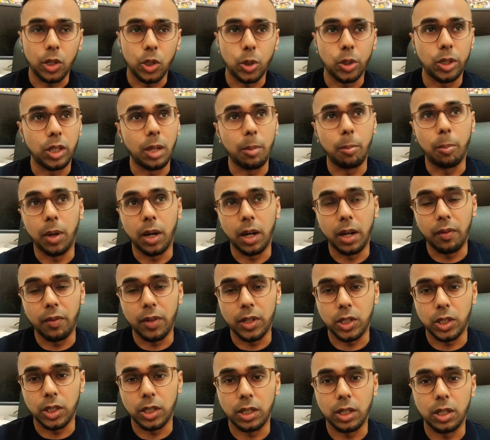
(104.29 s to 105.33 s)
Should they buy the
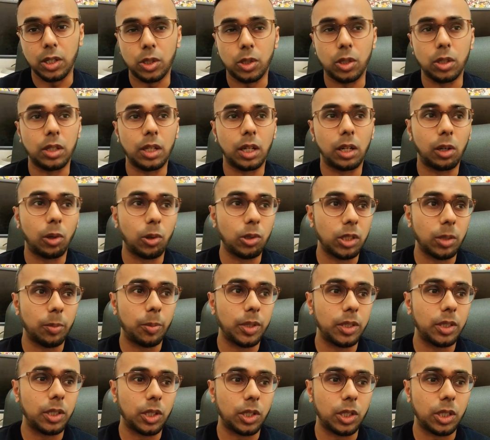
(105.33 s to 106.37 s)
share, should they close a
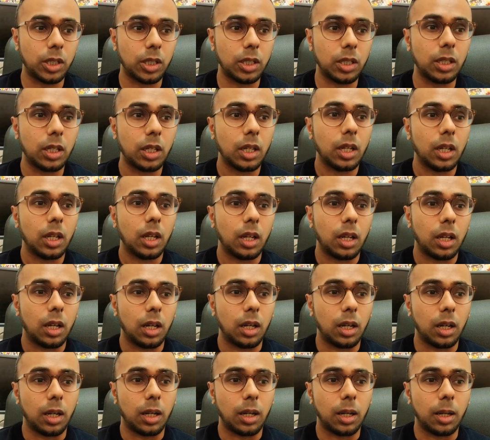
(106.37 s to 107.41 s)
position,
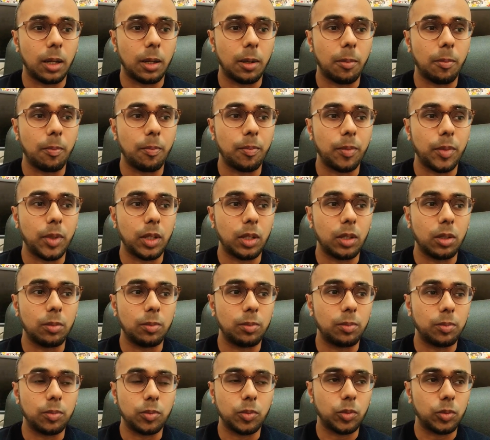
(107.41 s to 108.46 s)

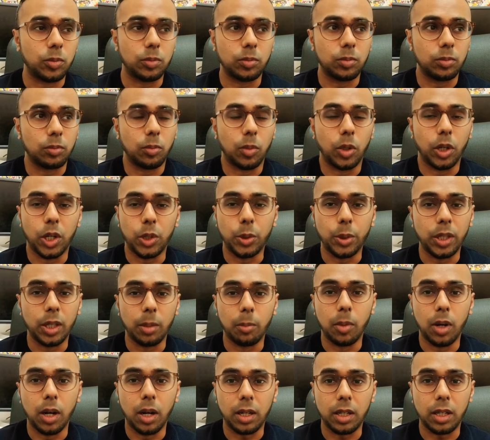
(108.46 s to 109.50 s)
monitoring the
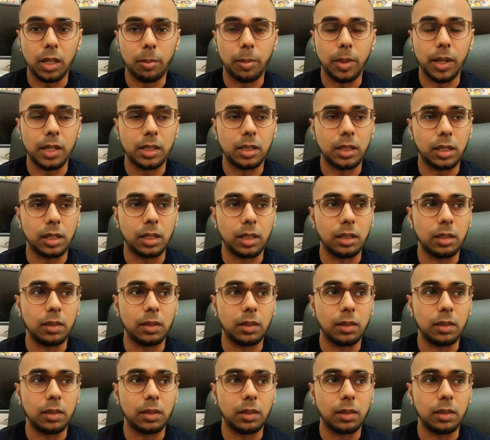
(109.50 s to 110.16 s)
market basically.